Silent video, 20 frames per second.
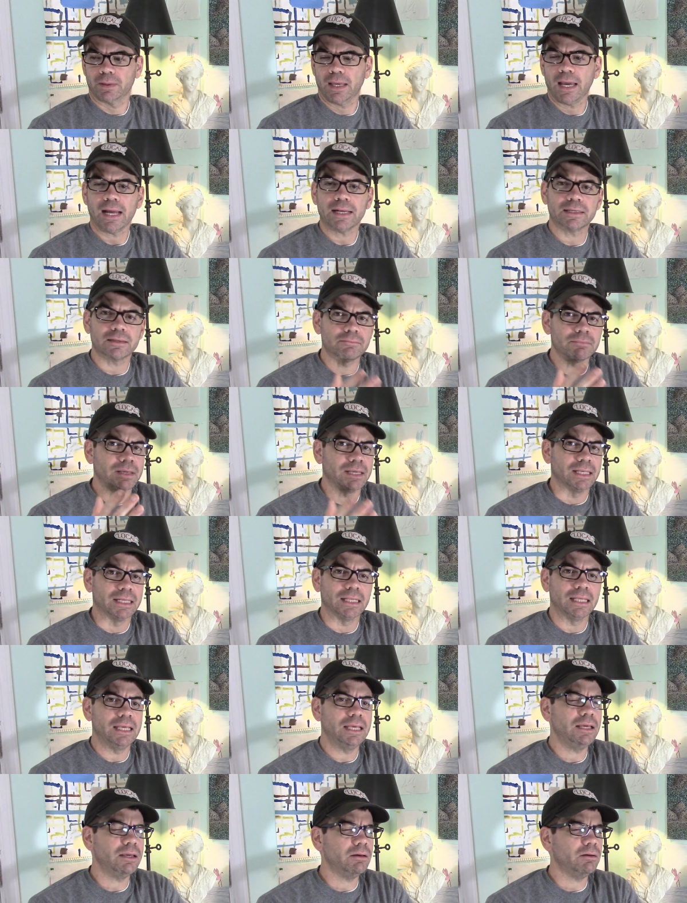Got to meet
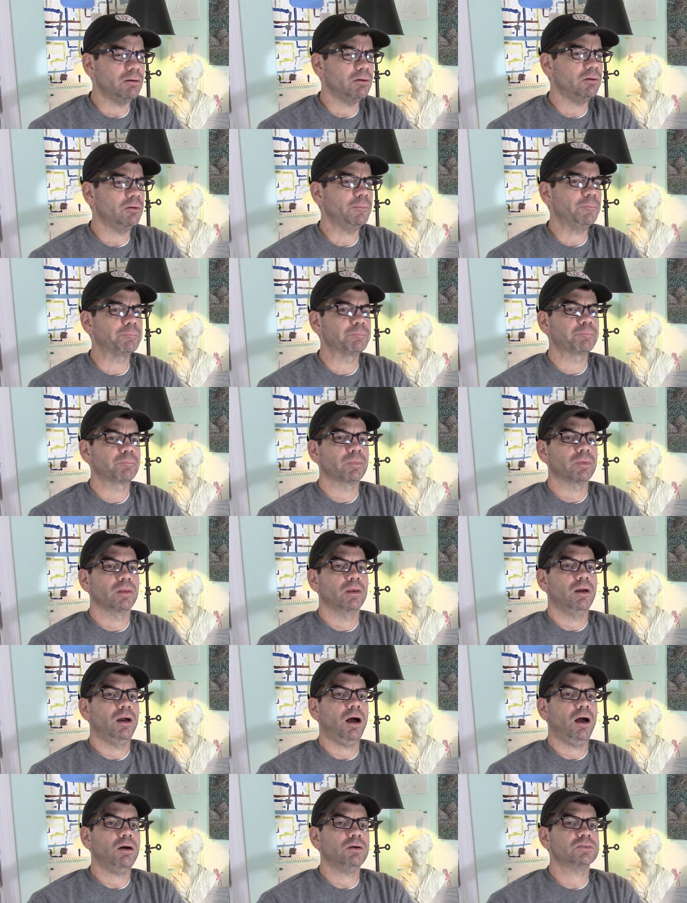him.
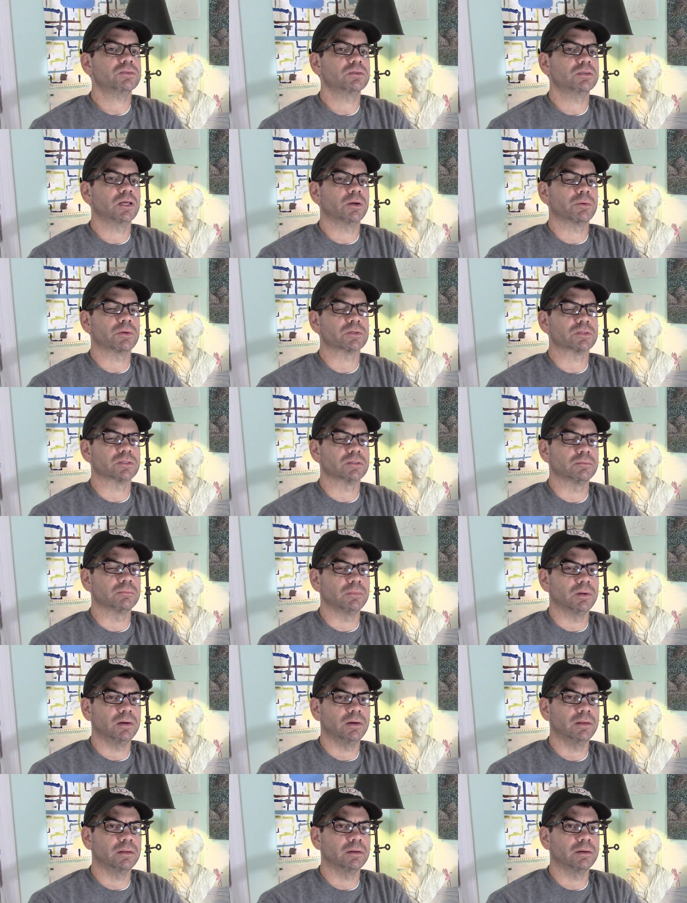Also, there were some
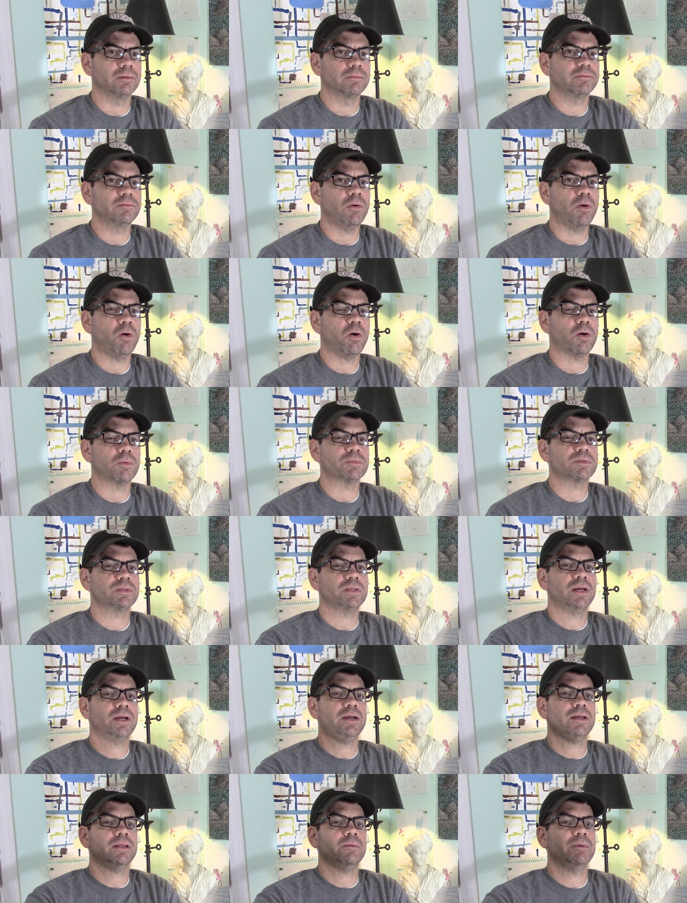other farms
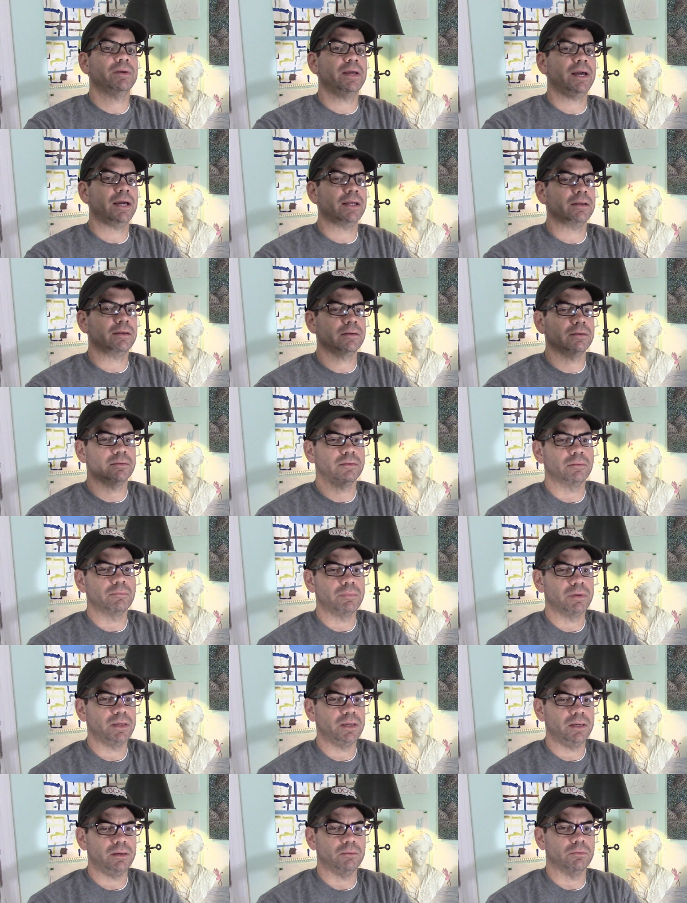there that we got to
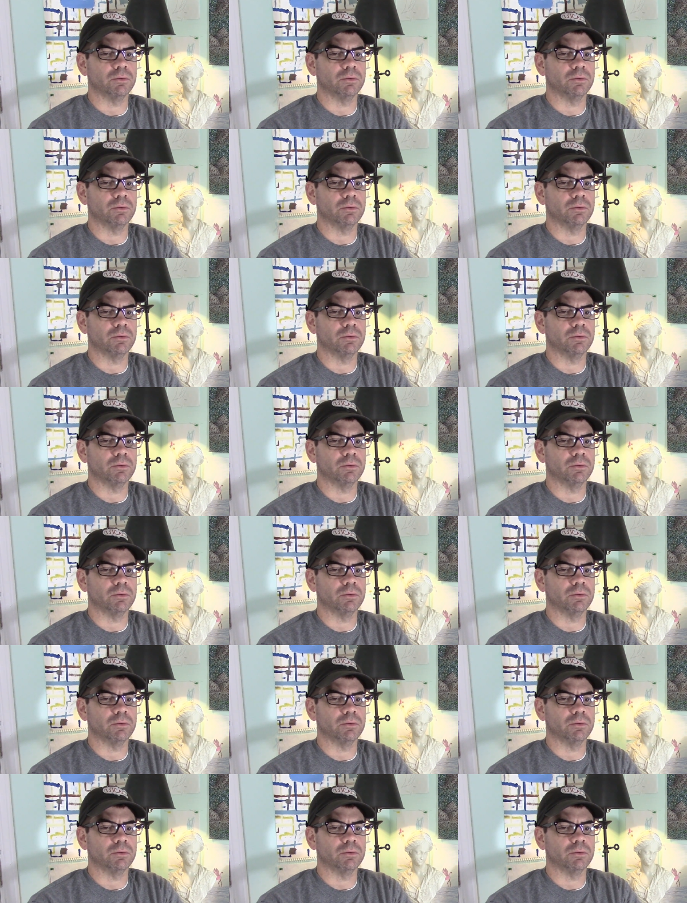meet.